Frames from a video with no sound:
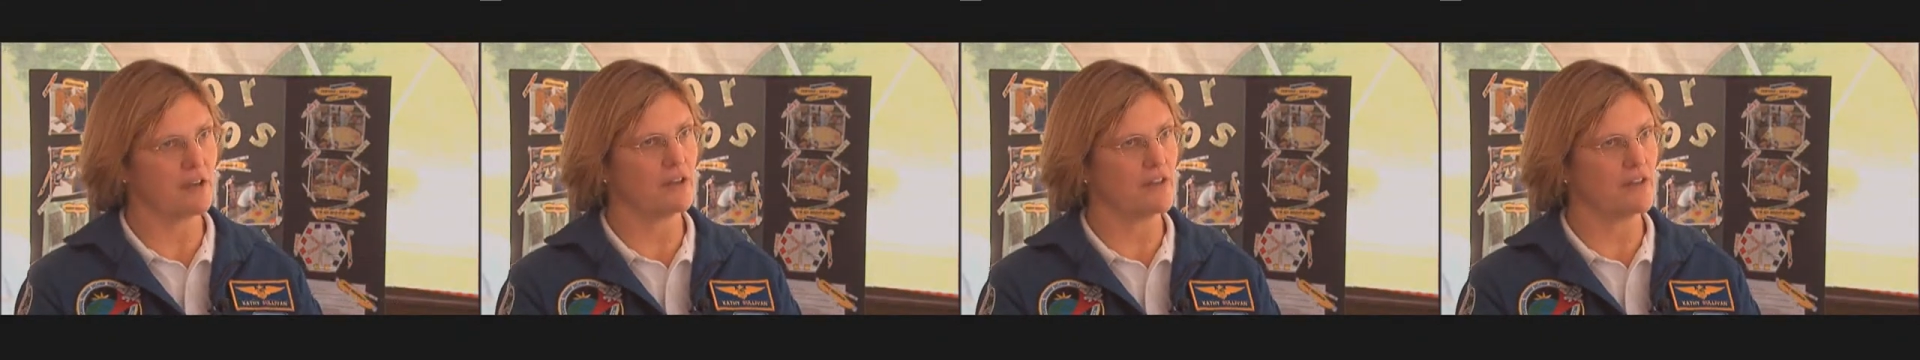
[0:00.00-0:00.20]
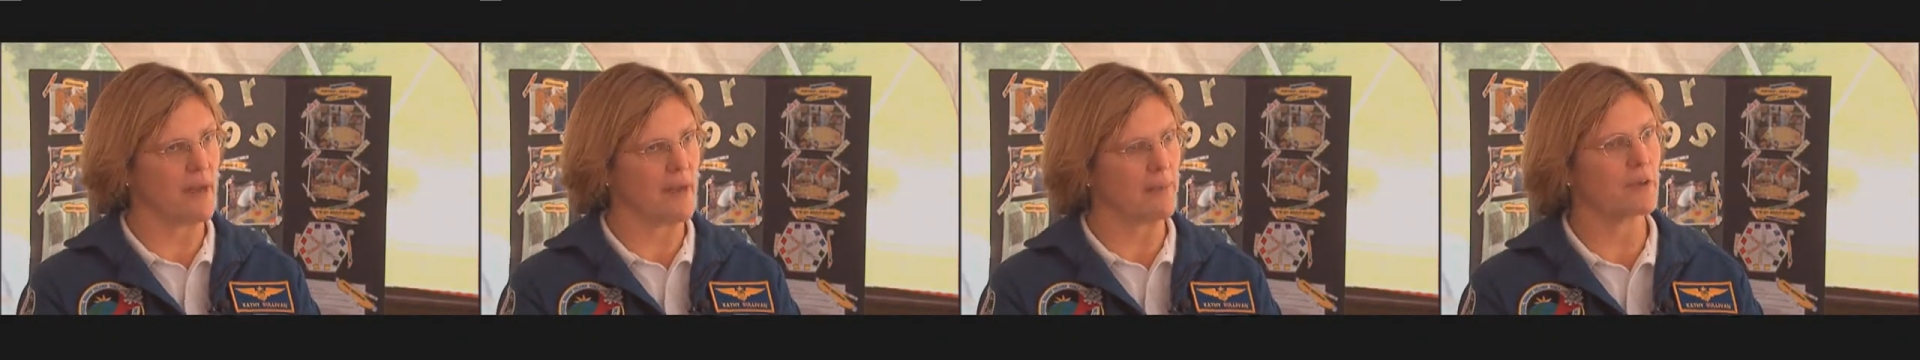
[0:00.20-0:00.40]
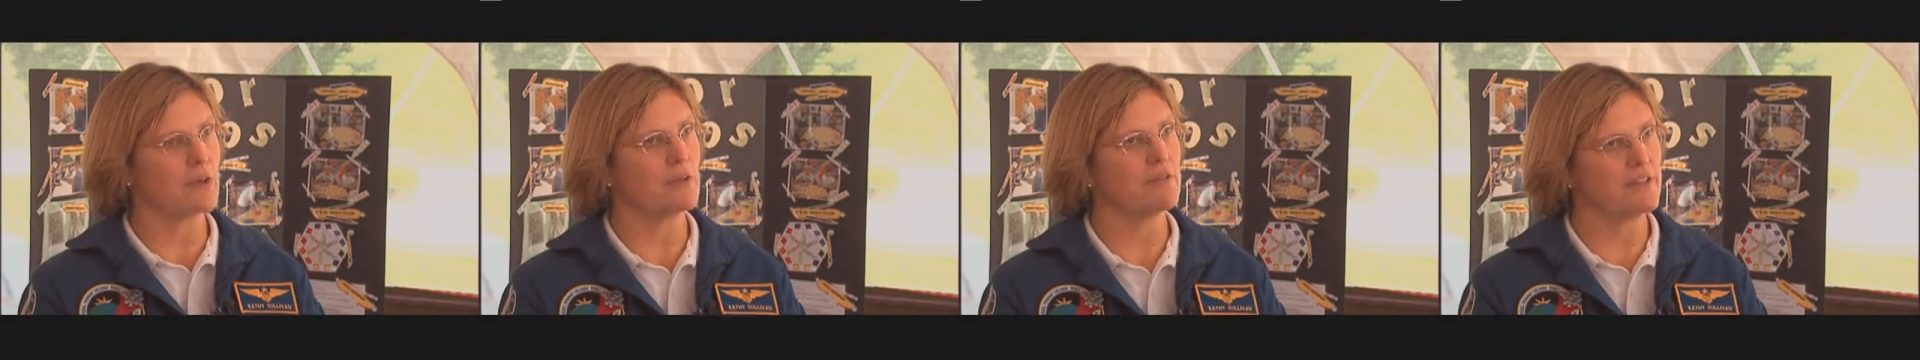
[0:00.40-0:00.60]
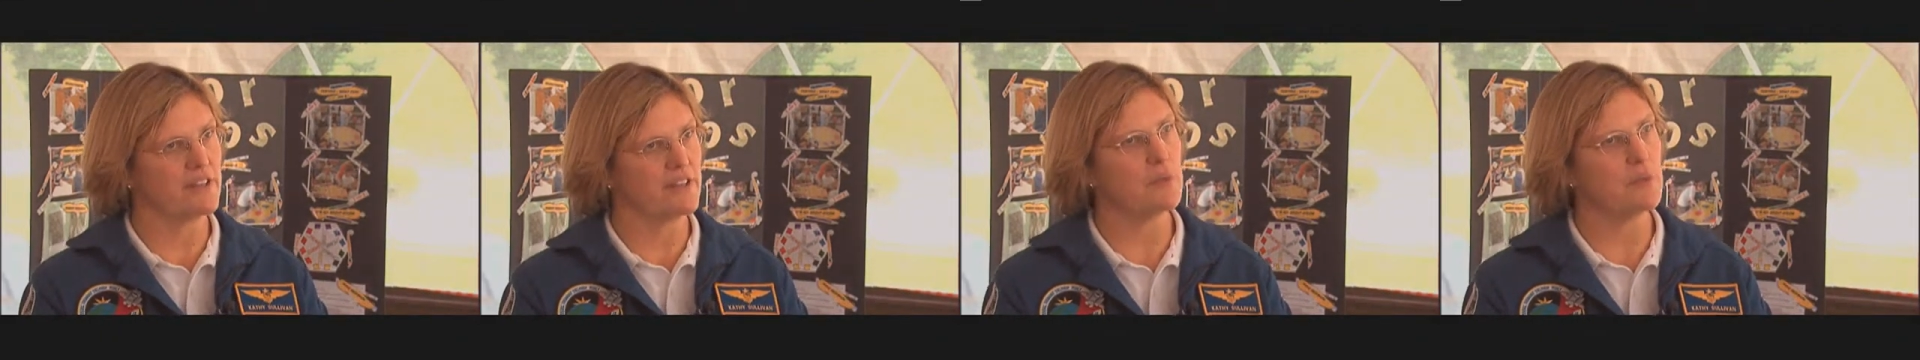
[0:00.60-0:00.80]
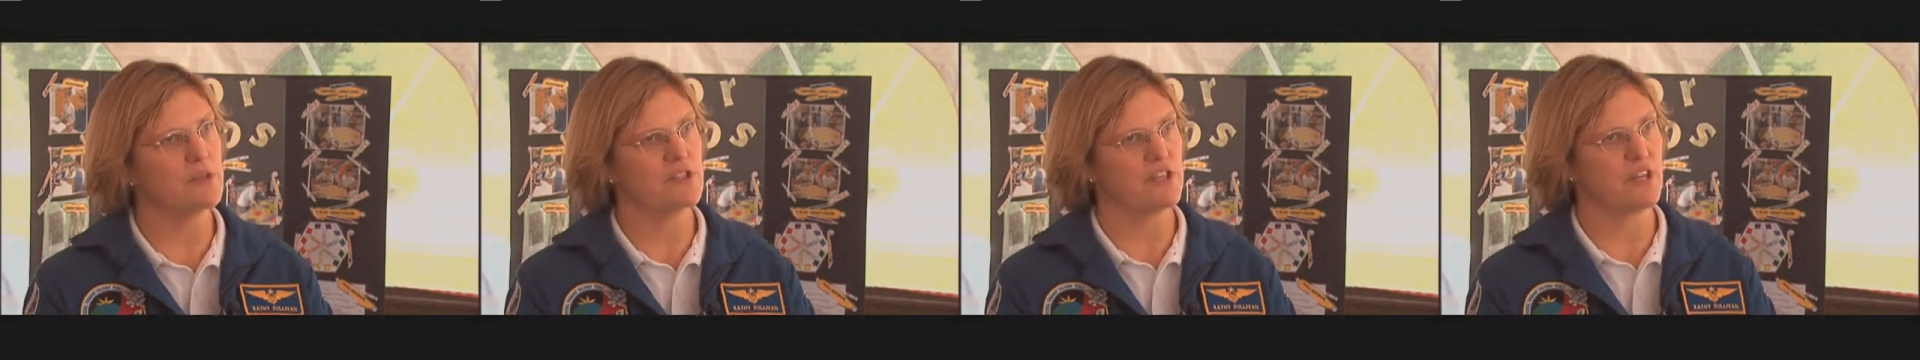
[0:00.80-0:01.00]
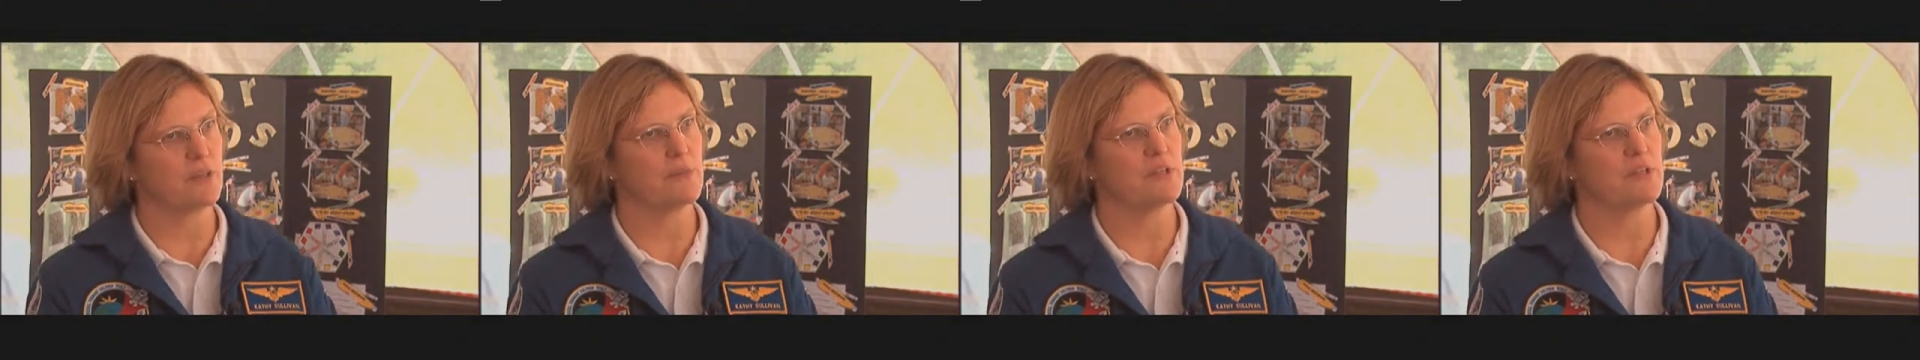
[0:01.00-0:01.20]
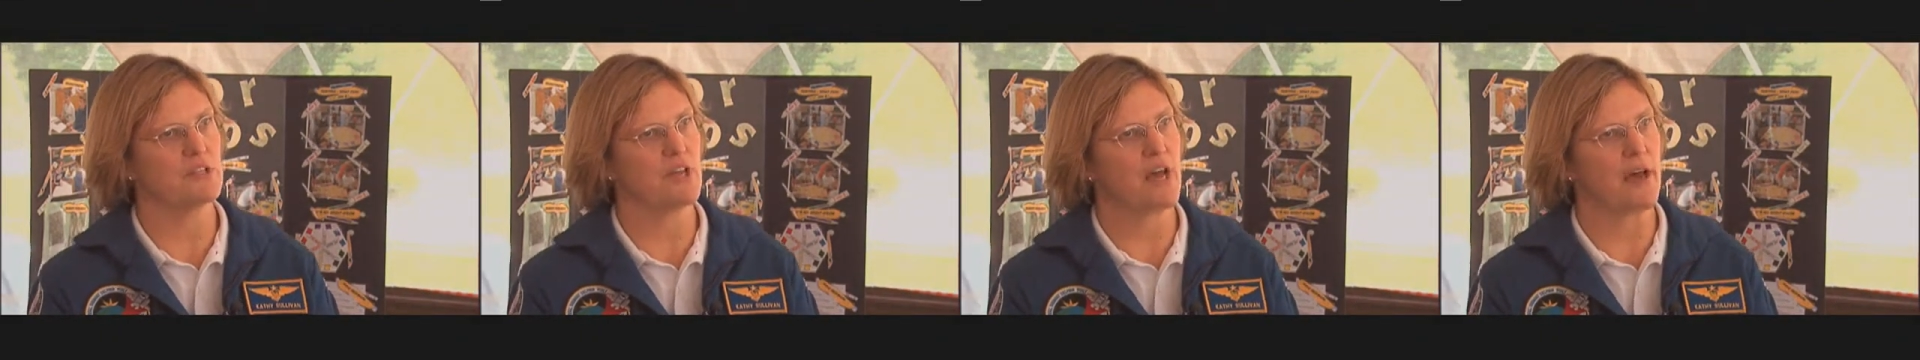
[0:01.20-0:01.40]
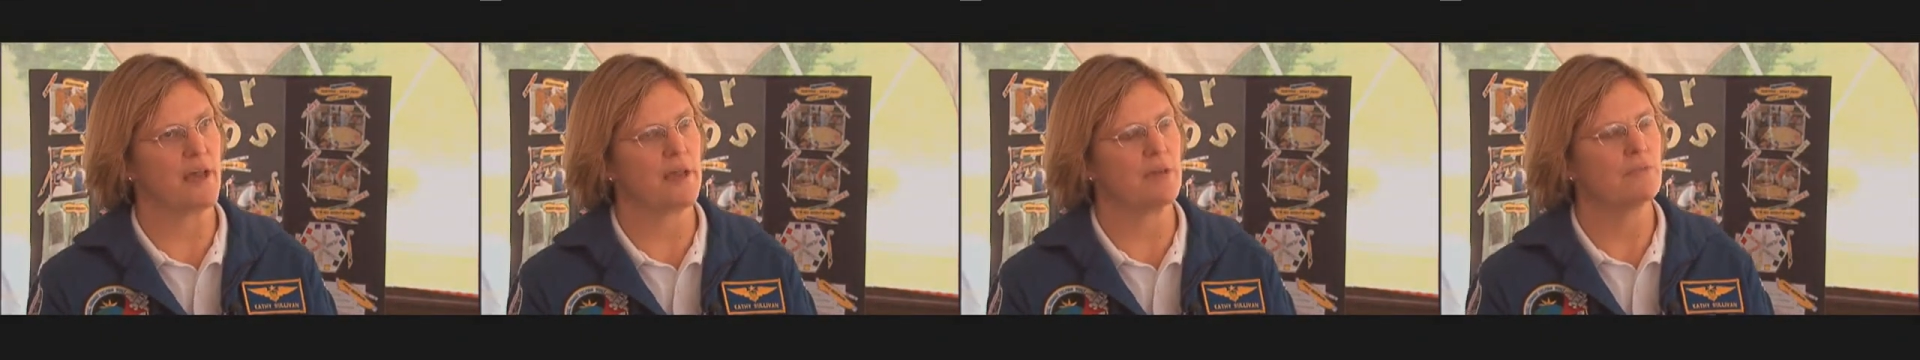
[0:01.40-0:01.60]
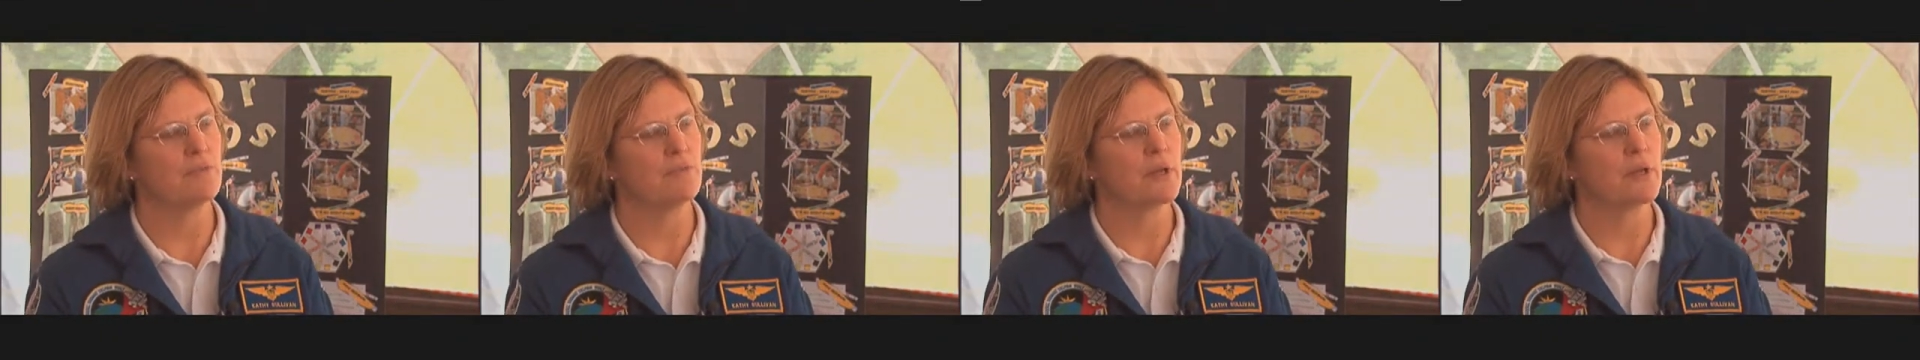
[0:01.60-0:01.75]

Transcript: collaboratively with Sigma Xi.